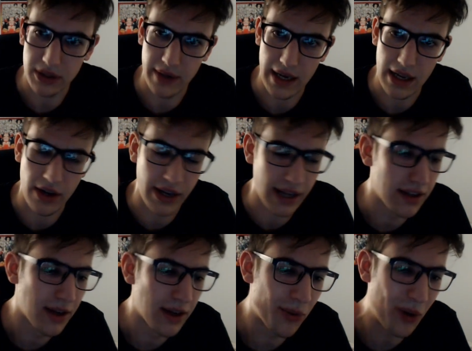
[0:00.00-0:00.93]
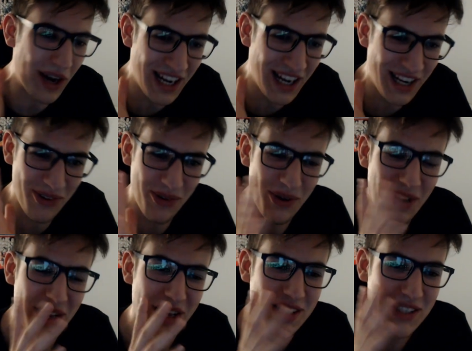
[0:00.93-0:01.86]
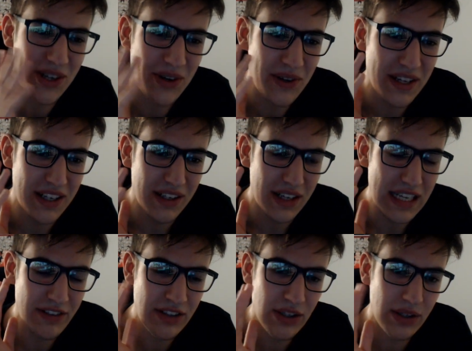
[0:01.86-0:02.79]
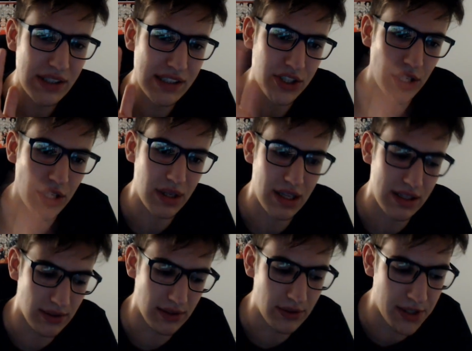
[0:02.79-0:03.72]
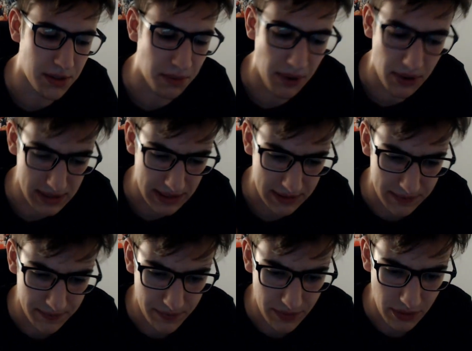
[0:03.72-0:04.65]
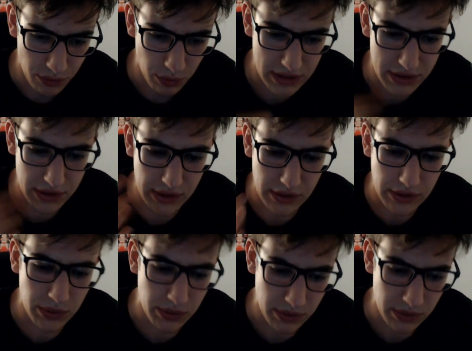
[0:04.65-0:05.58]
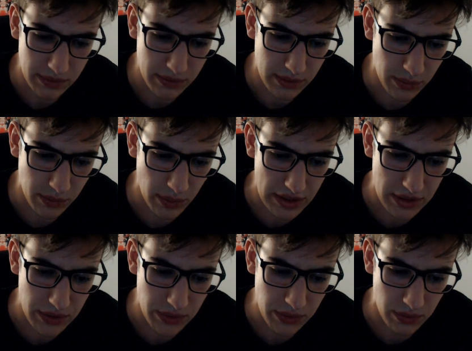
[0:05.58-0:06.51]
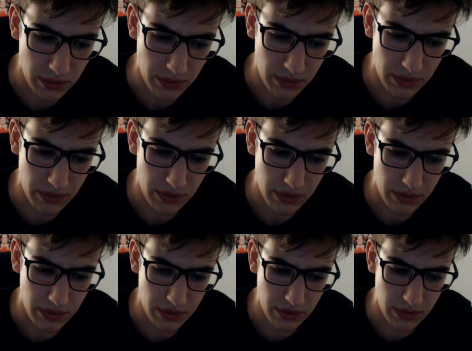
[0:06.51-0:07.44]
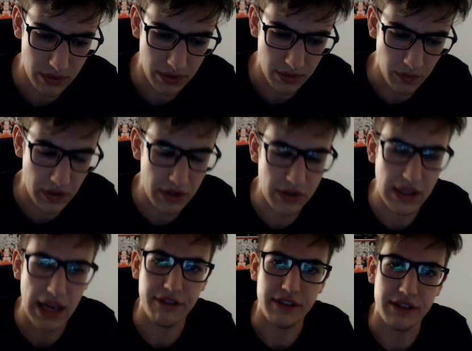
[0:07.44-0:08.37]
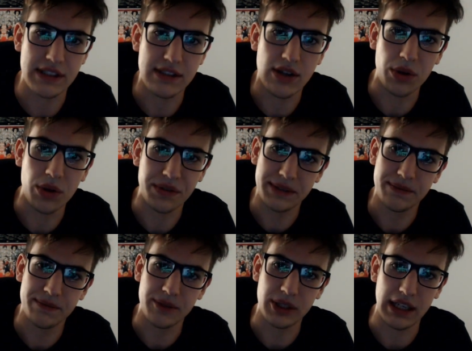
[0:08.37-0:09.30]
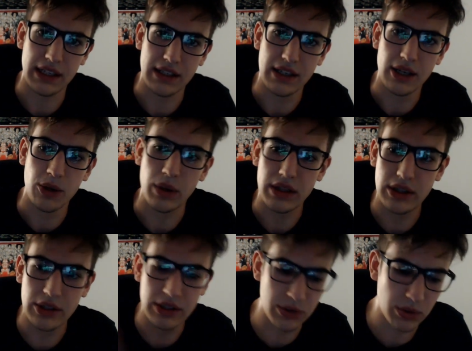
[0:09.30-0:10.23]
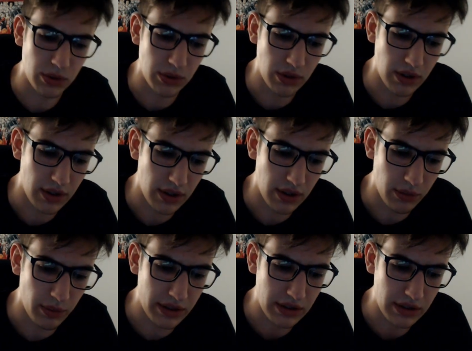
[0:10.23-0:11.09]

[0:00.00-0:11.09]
right? Okay. Wow. So even though it's a shonen, it's also about like, what do you do when your life is over? Okay. What do you do when